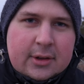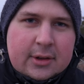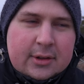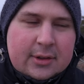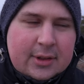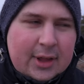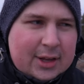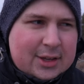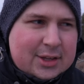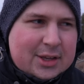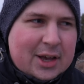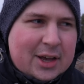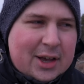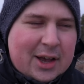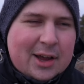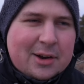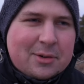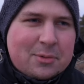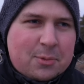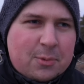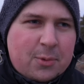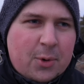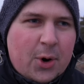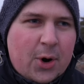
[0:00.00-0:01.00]
that
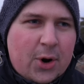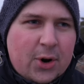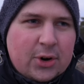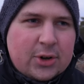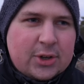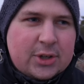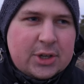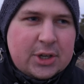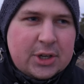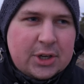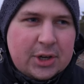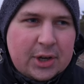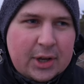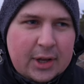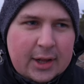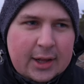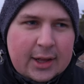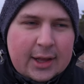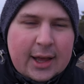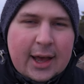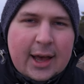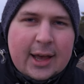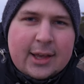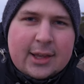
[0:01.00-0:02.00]
can work
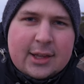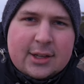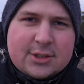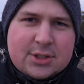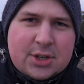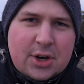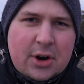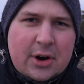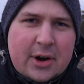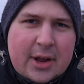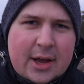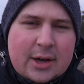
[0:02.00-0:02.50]
and can turn